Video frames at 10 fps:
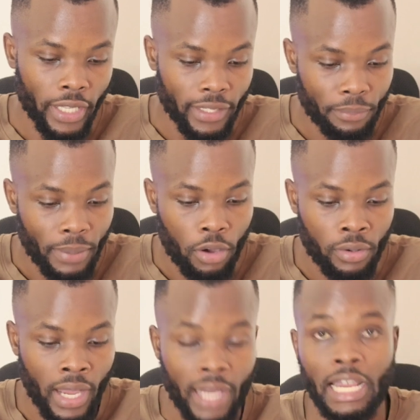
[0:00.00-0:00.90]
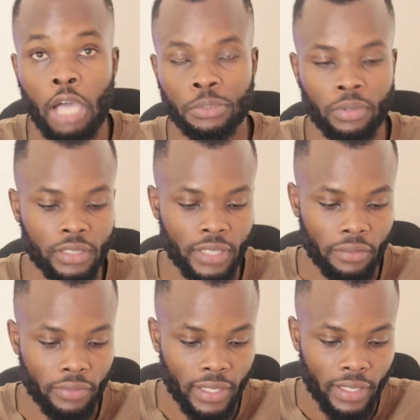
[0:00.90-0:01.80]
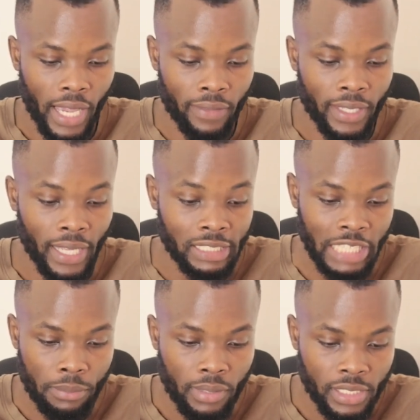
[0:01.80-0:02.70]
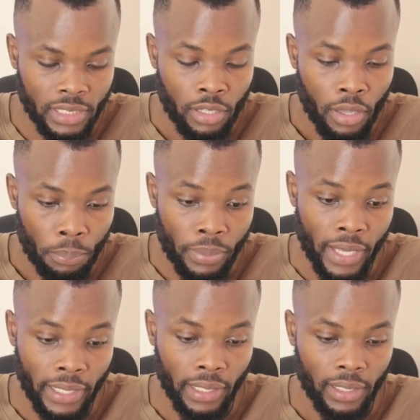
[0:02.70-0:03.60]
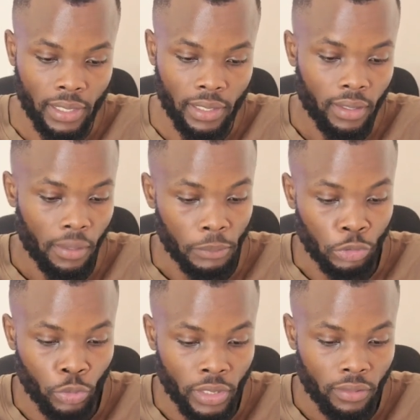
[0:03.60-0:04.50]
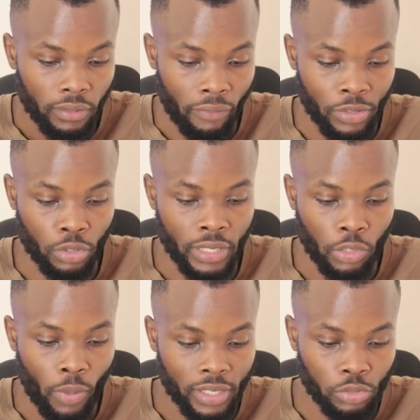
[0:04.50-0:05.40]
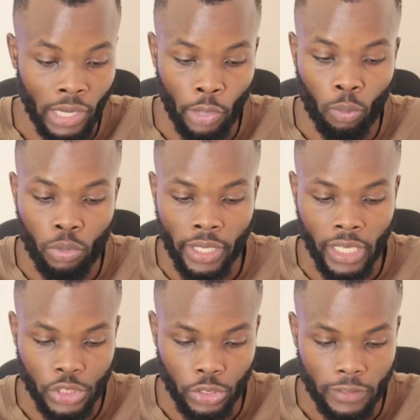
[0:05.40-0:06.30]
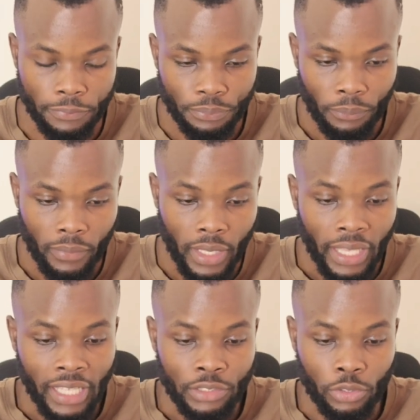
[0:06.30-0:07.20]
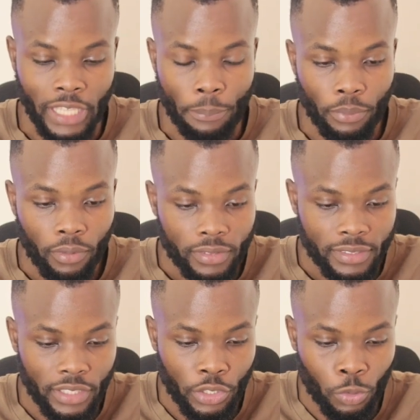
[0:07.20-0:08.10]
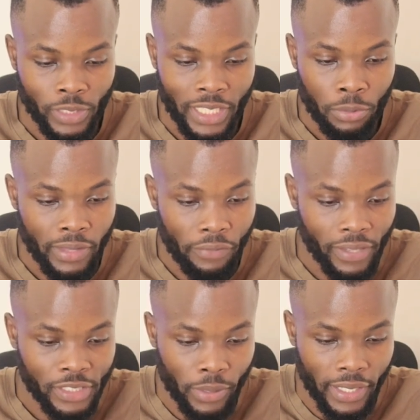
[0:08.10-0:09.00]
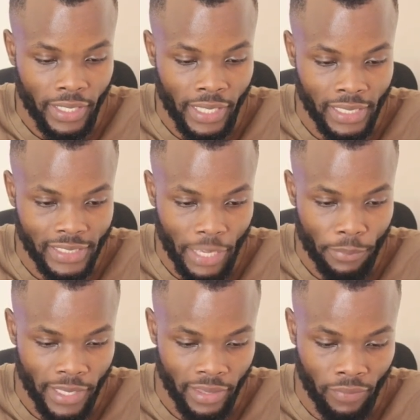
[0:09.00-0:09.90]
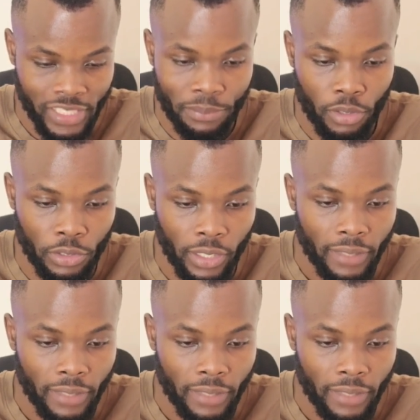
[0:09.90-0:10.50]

inbound and outbound traffic. And then establish peering between the virtual networks to allow communication. So suppose you started with the first one here. Let's come here, the first module,